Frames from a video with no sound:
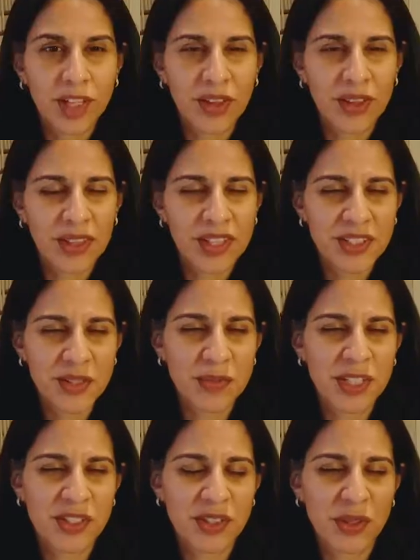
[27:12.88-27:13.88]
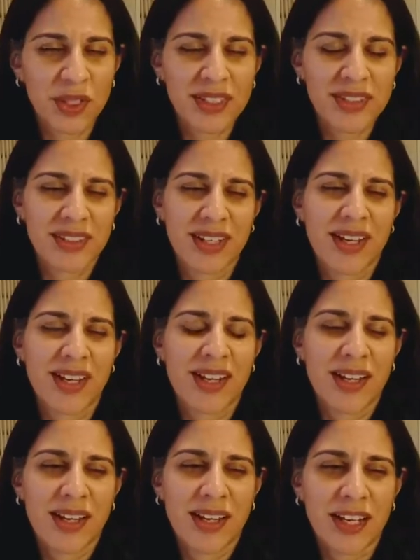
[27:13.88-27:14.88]
Oh, thanks so much, Joyce.
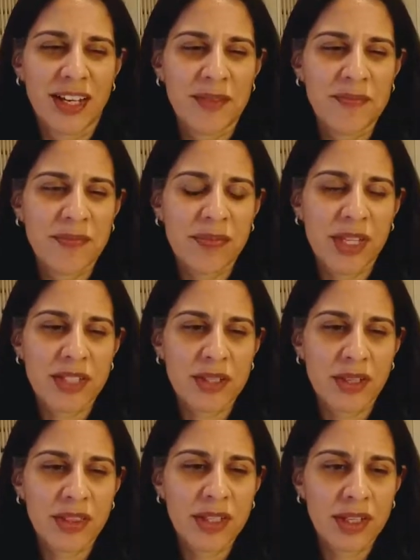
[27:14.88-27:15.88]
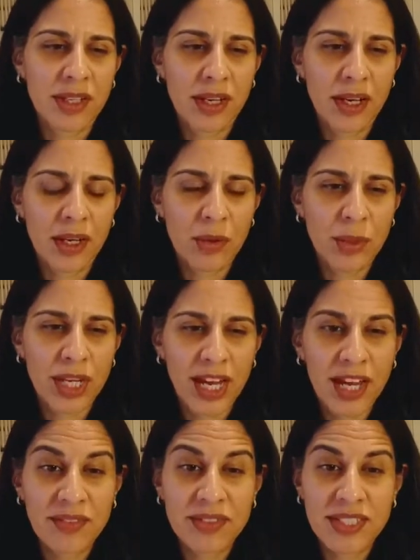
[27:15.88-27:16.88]
Um, so, I think we
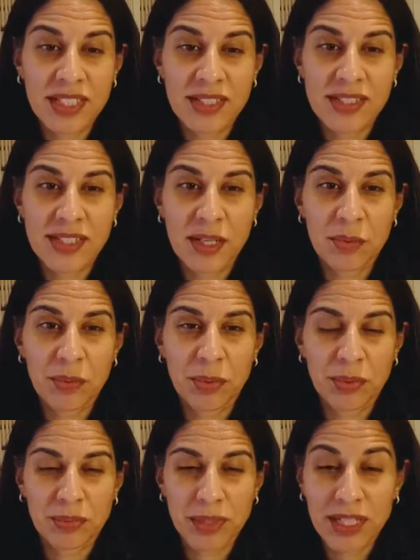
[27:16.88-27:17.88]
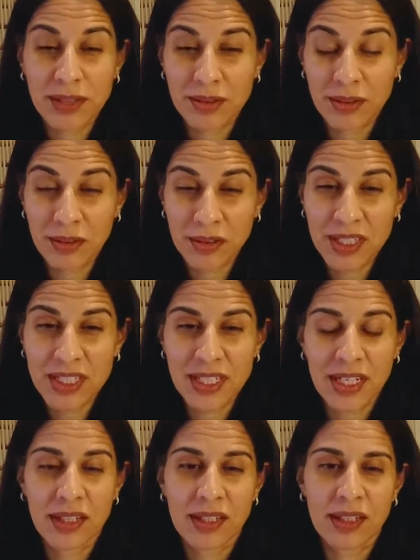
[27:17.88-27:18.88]
have seen some early
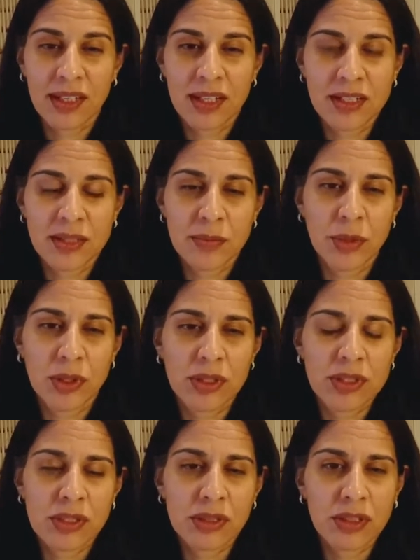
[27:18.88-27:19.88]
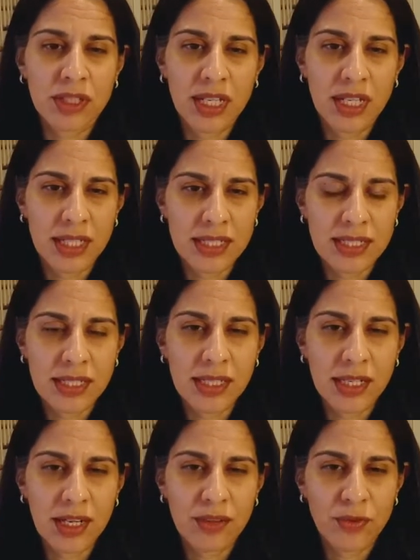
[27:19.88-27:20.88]
data that has emerged looking at
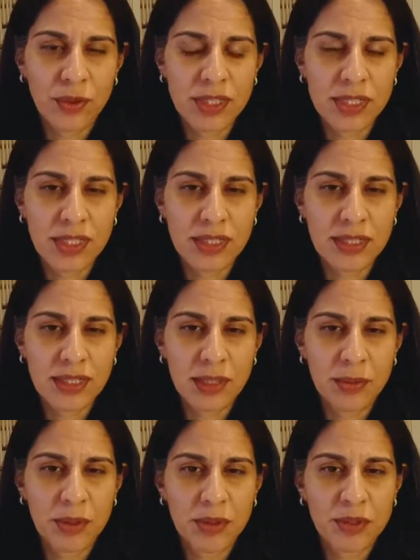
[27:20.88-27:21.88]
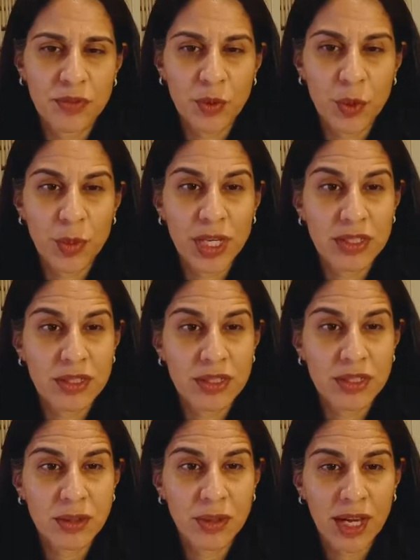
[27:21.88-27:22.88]
CDK4-6 inhibitors for
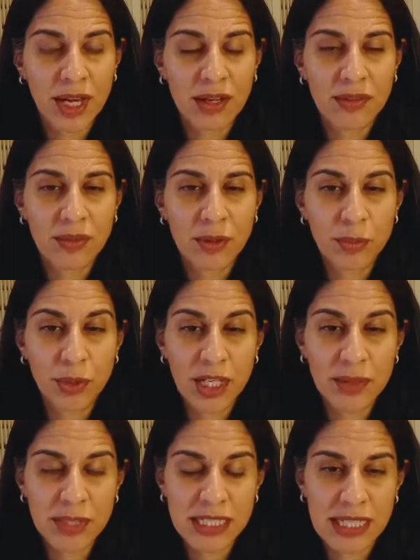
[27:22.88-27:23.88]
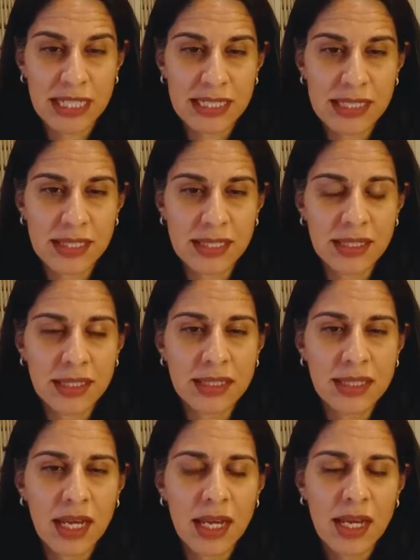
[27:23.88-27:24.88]
patients who have brain metastases.